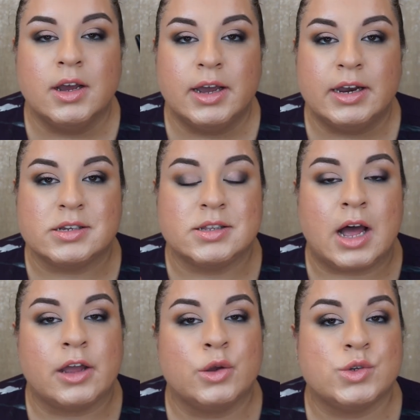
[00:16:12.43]
it is
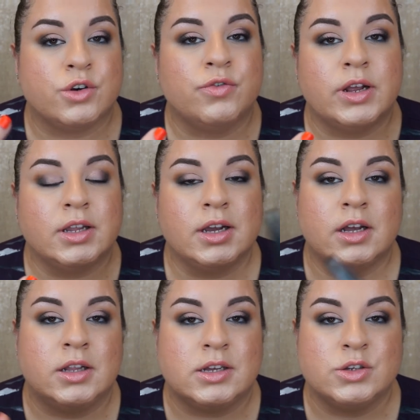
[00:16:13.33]
not user-friendly
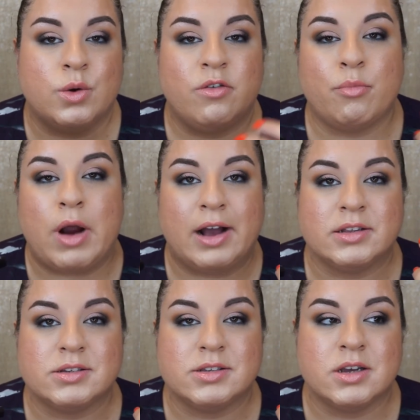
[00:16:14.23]
unless you have
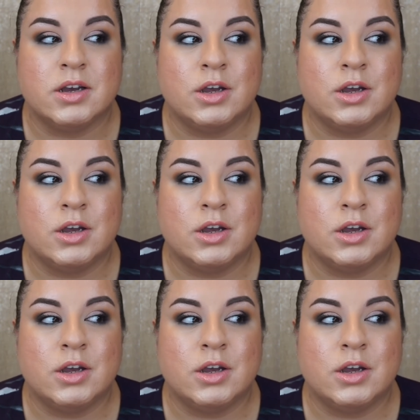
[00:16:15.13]
practiced